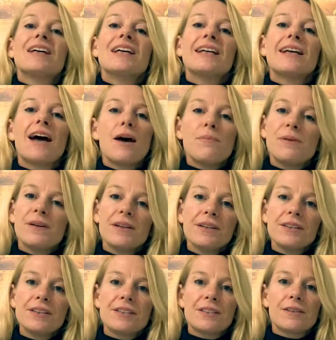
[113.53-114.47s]
it
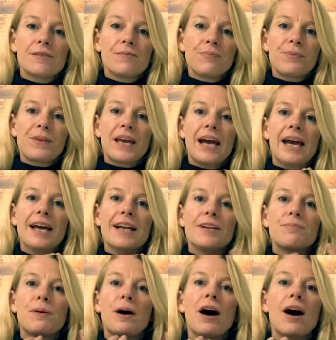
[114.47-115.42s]
happens,
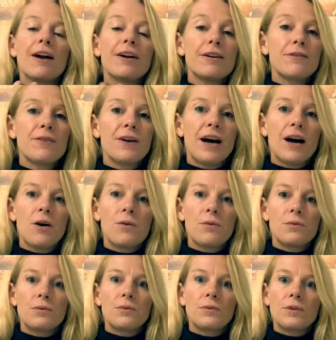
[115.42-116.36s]
and part of our
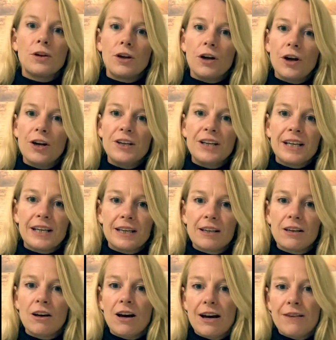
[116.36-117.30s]
learning
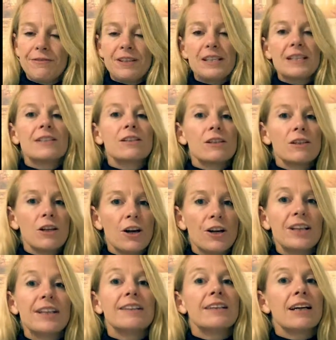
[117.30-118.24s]
in life is
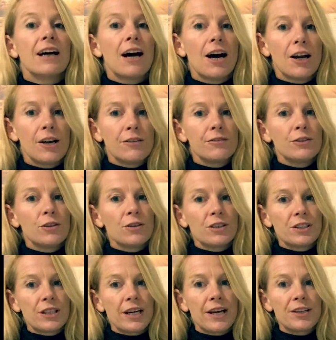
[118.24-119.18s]
learning the art of
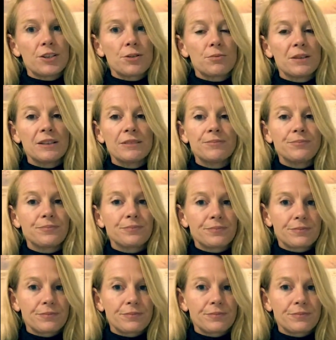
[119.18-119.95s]
non-attachment